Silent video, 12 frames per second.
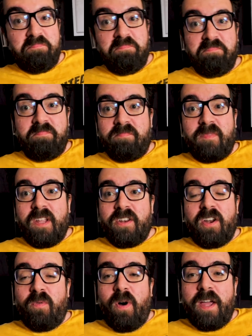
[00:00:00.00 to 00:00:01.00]
I
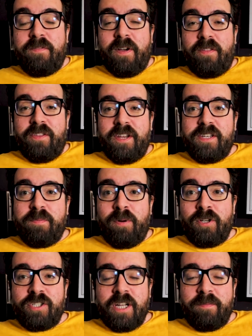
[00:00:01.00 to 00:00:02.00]
don't know why he felt the need to
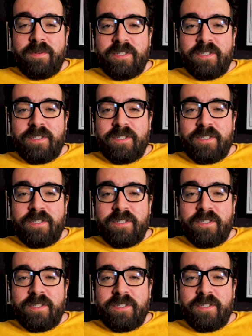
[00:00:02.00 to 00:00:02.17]
push up.